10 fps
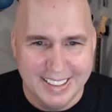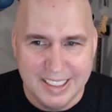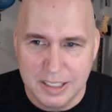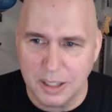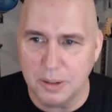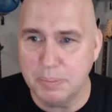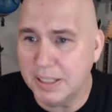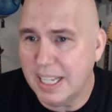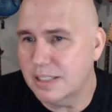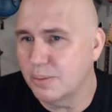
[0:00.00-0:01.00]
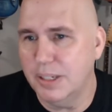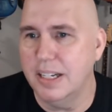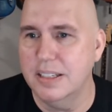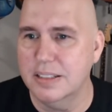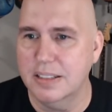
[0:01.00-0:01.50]
So, but that's what it
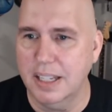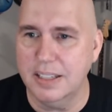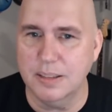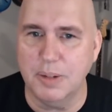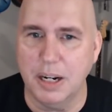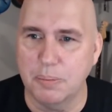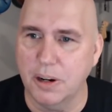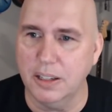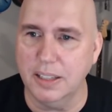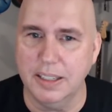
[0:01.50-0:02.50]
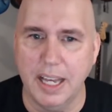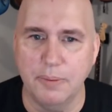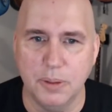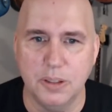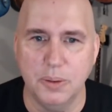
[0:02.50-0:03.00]
is. Like some kind of product like that
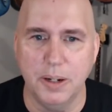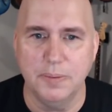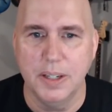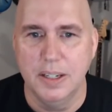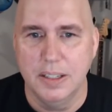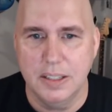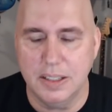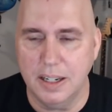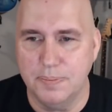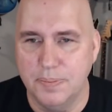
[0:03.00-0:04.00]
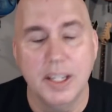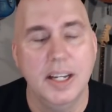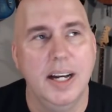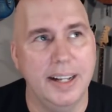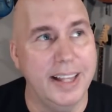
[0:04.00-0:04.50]
would do well. So,
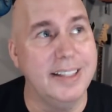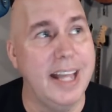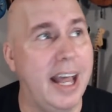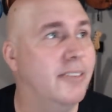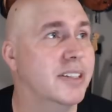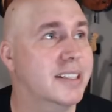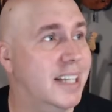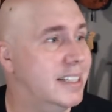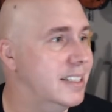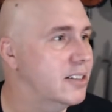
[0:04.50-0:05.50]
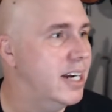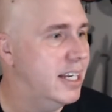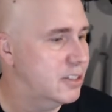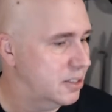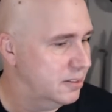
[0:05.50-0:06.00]
I'd like to have a sexier
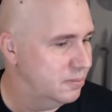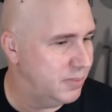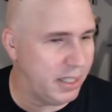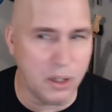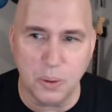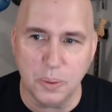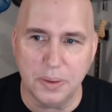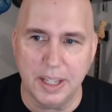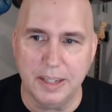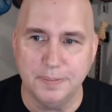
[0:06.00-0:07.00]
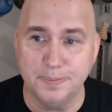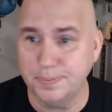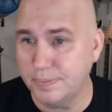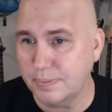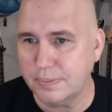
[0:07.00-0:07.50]
answer, like a cool thing.
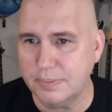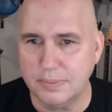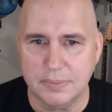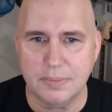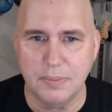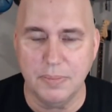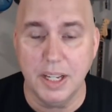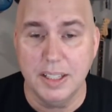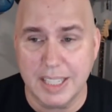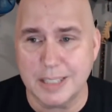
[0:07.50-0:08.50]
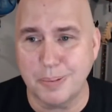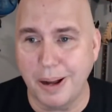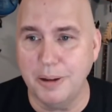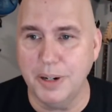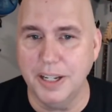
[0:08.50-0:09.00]
That's
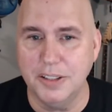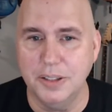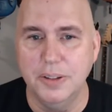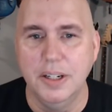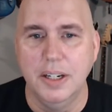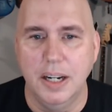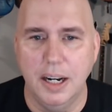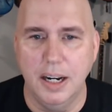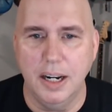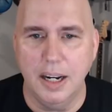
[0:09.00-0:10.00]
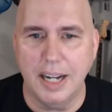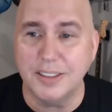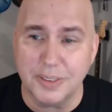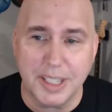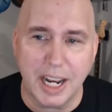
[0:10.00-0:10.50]
probably what I do. Uh, I
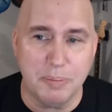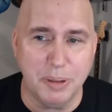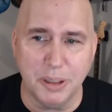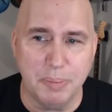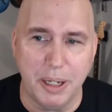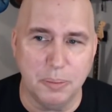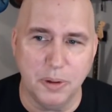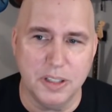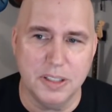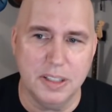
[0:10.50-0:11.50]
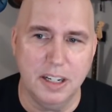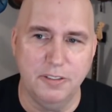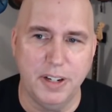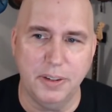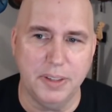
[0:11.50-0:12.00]
don't think I'd build a pedal board and stuff.
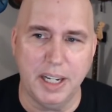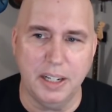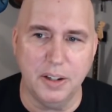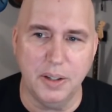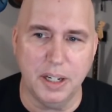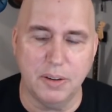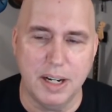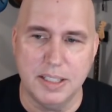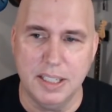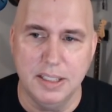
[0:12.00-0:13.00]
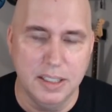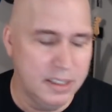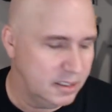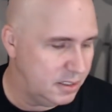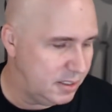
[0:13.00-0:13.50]
I don't think I'd go that crazy
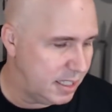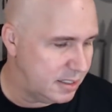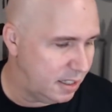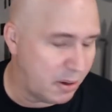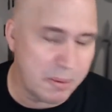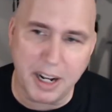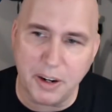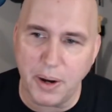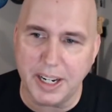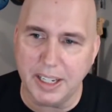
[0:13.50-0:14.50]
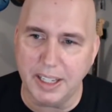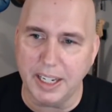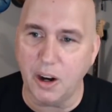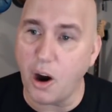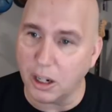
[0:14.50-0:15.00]
to do that stuff. I mean, I know I could get
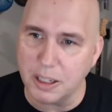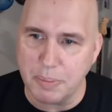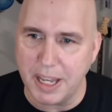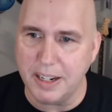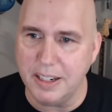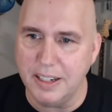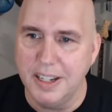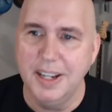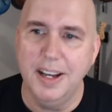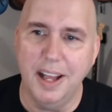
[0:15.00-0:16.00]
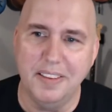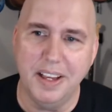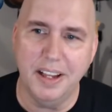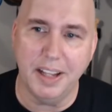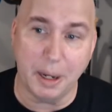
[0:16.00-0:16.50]
like a Harley Benton and
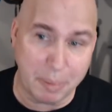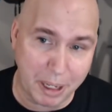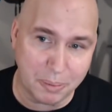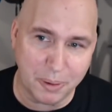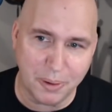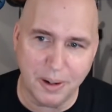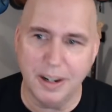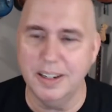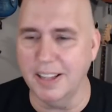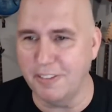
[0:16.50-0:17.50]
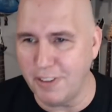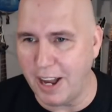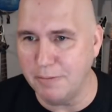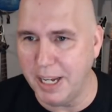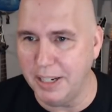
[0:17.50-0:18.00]
then like a pedal board and like
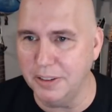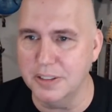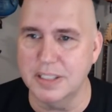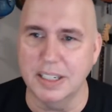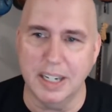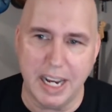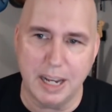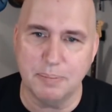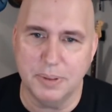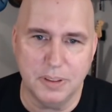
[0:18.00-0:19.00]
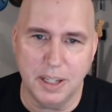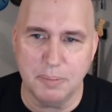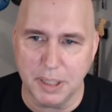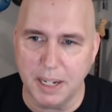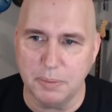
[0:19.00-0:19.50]
five pedals and an amp and do that,
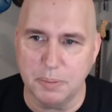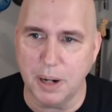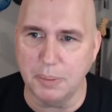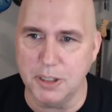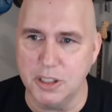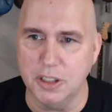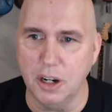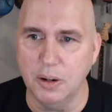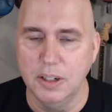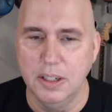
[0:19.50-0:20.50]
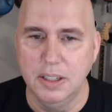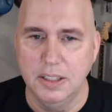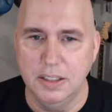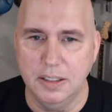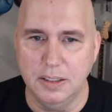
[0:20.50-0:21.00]
but I would probably just go
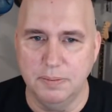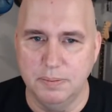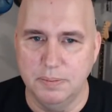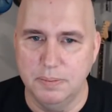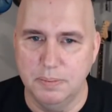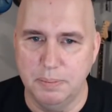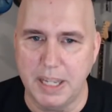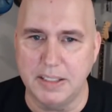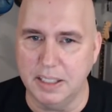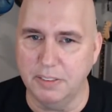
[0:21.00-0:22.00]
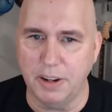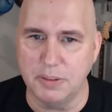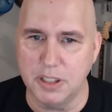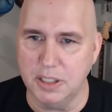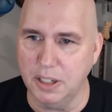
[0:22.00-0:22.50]
uh, basic if I was
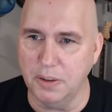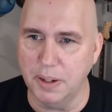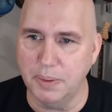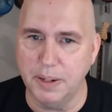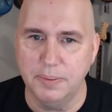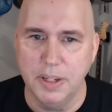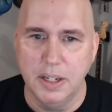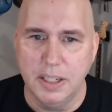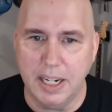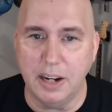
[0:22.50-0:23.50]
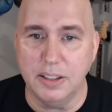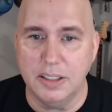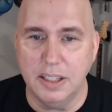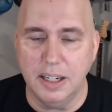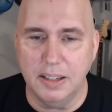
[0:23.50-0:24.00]
just going to go that well. Now,
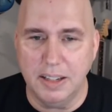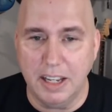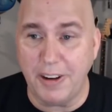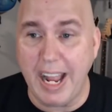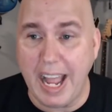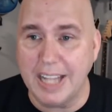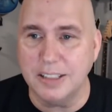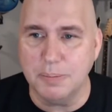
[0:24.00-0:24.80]
uh, if I had to